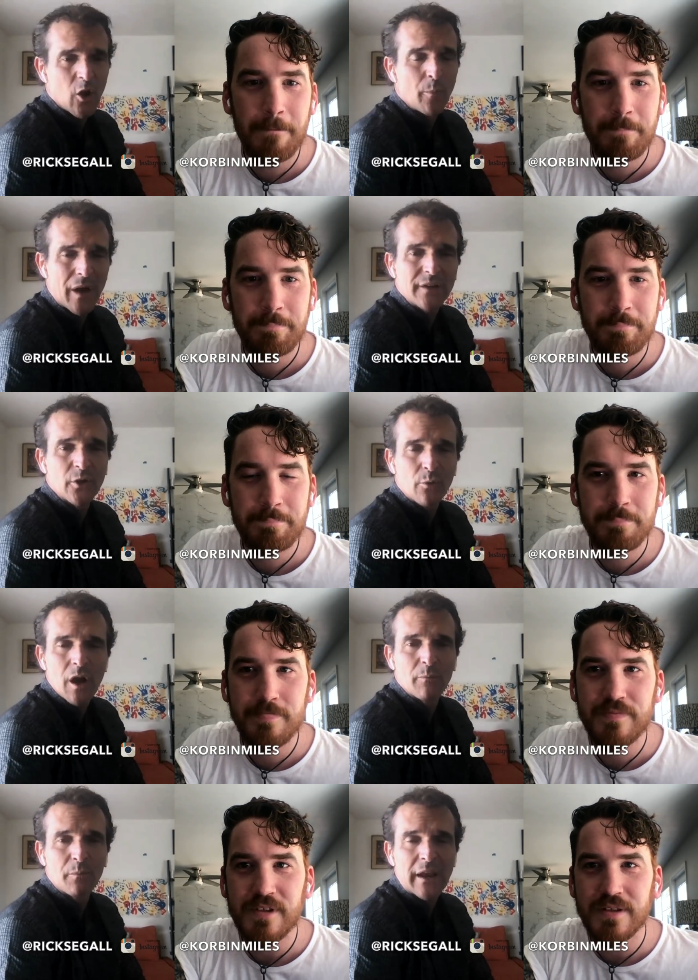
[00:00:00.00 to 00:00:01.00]
Speaker 1: I hope
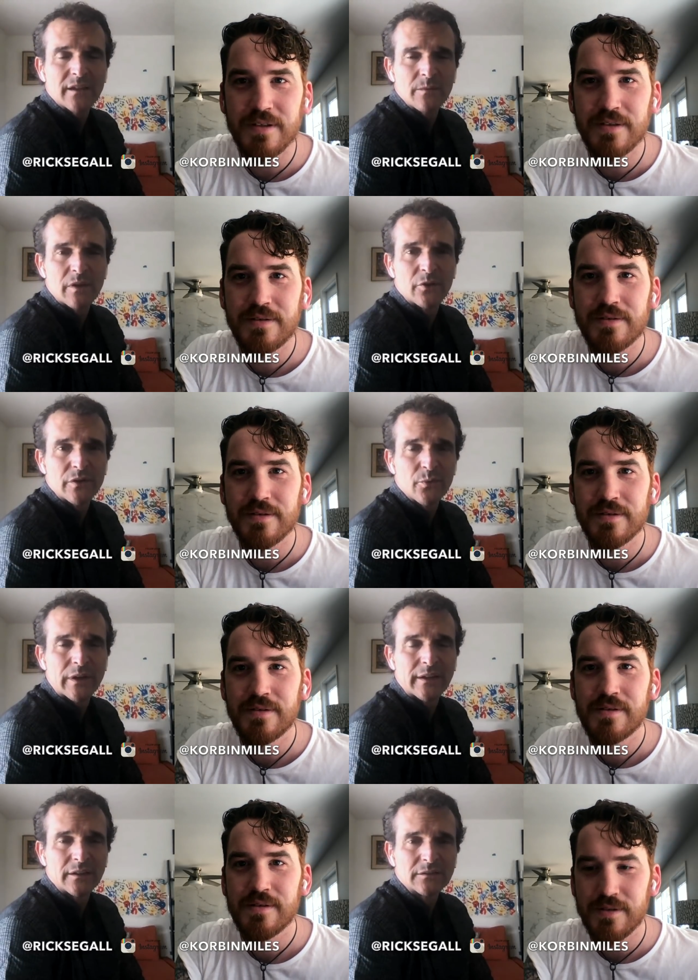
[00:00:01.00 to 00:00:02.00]
Anurag takes him under his
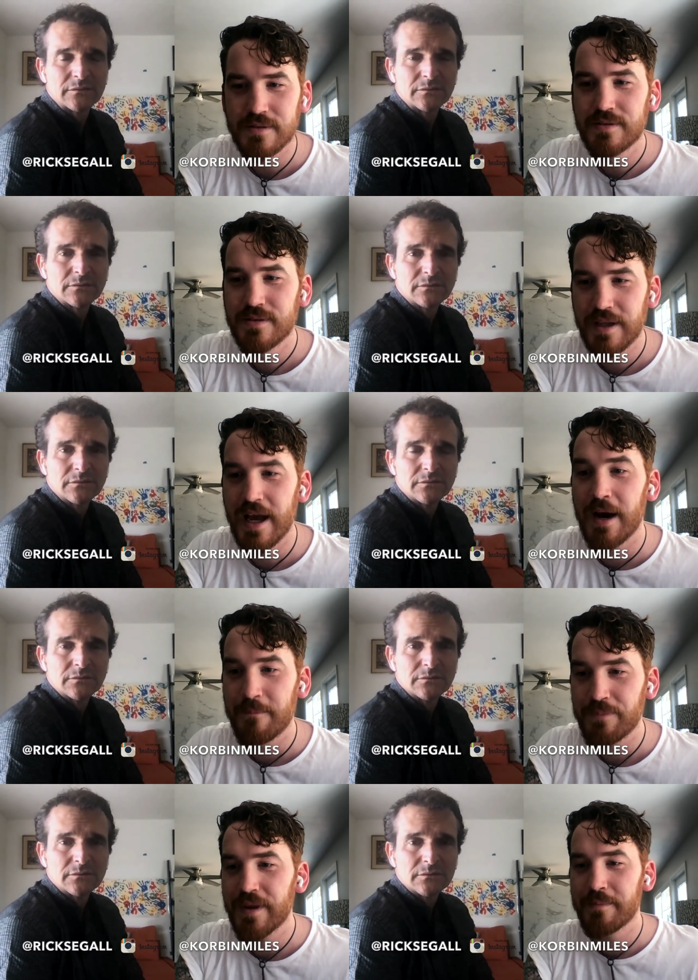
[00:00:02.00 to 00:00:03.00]
wing.
Speaker 2: Yeah,
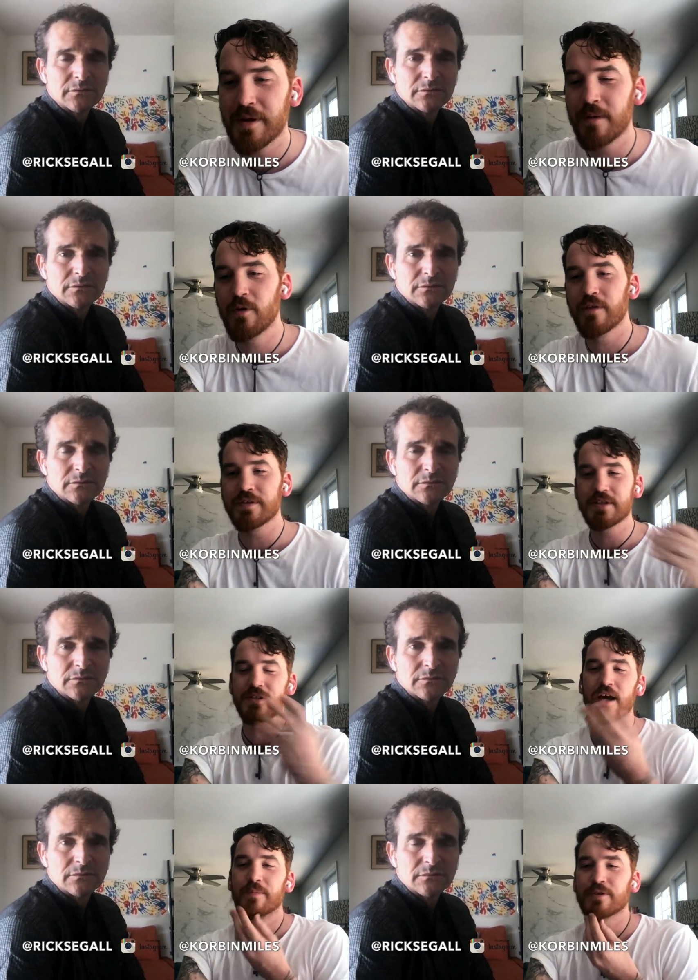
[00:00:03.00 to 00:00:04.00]
and become one of his
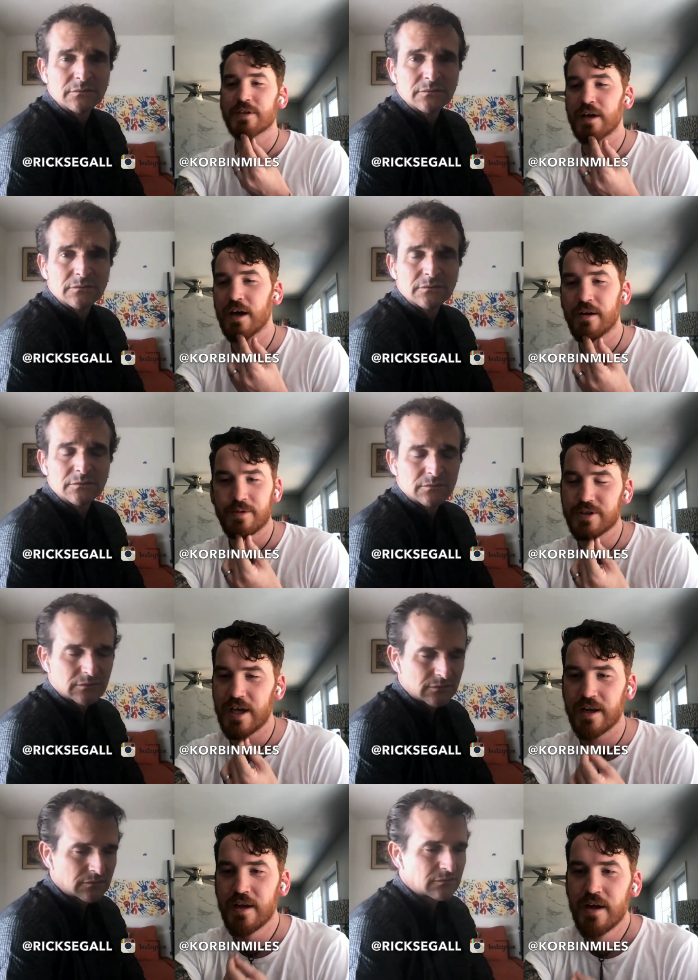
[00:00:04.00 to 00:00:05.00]
disciples, hundred um,
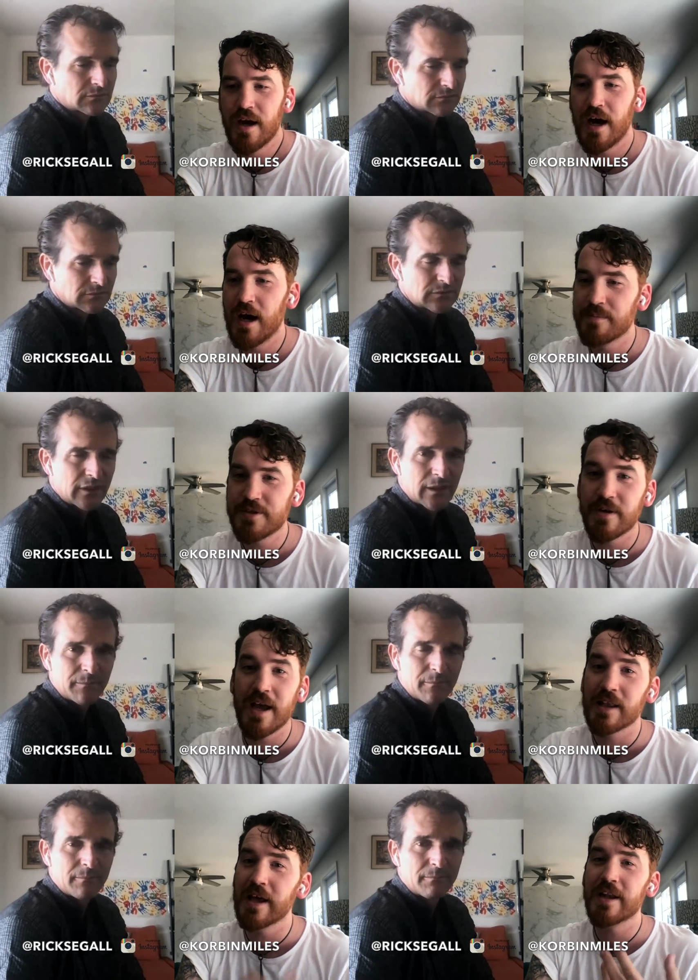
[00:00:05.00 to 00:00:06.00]
percent. So
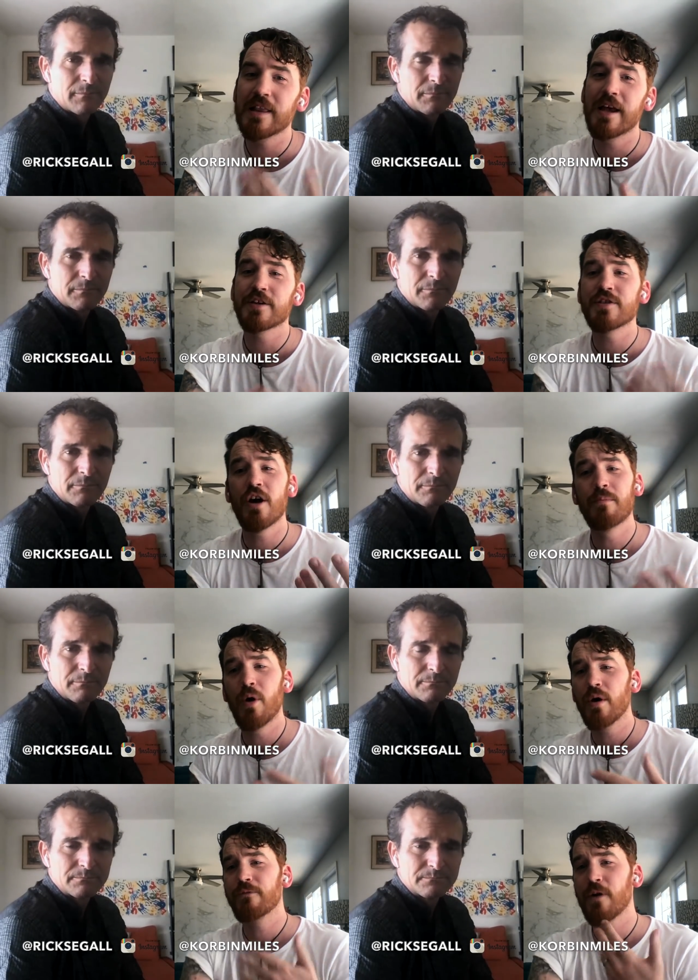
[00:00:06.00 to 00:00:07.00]
yeah, yep. let let us know
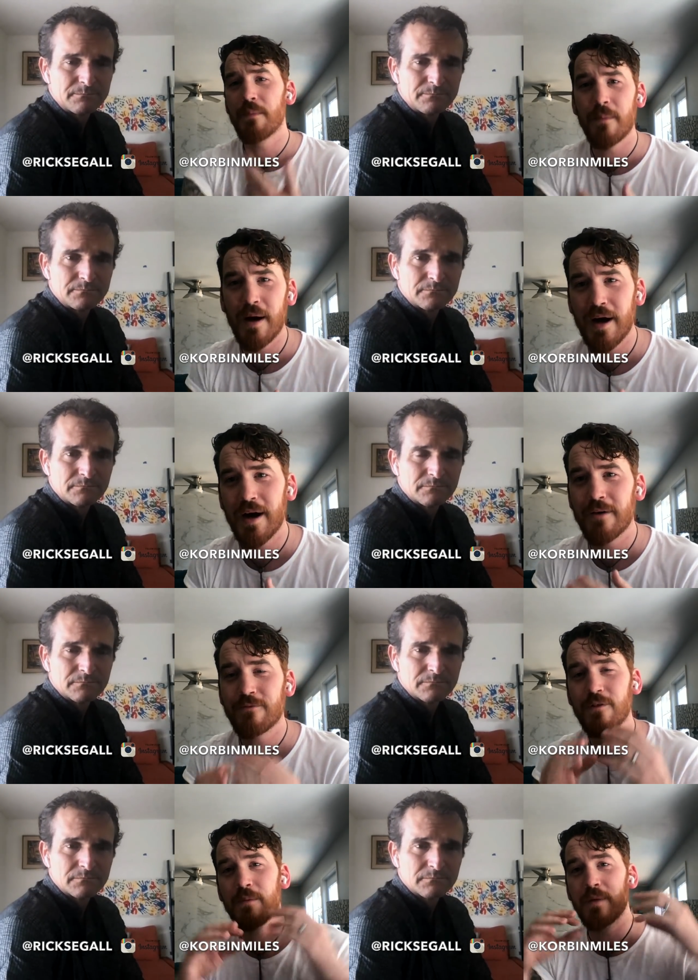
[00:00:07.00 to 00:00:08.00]
more from uh,
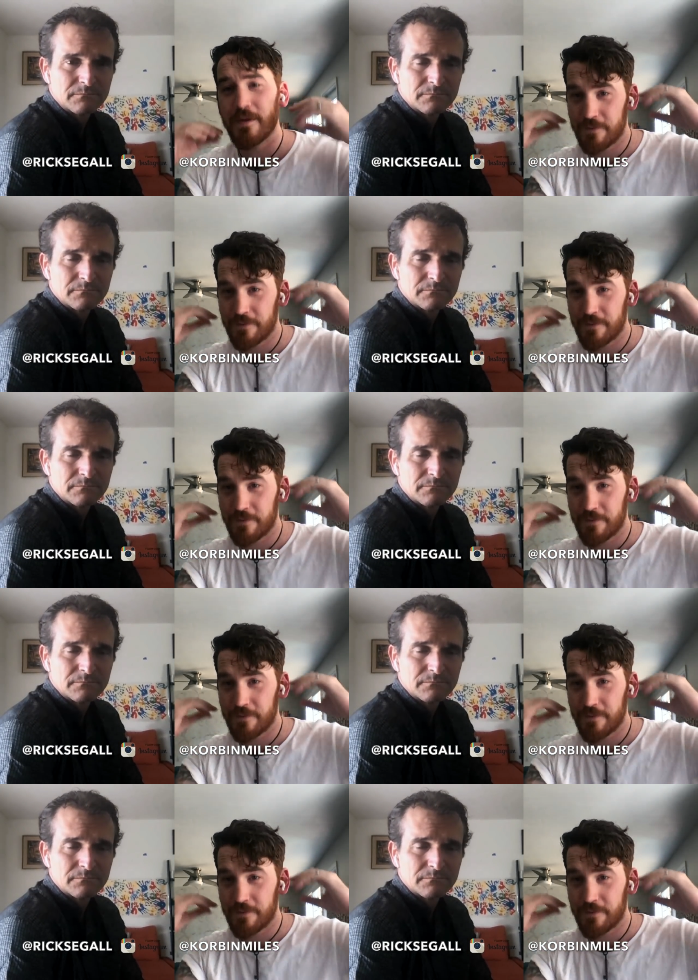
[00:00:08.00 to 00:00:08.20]
from uh,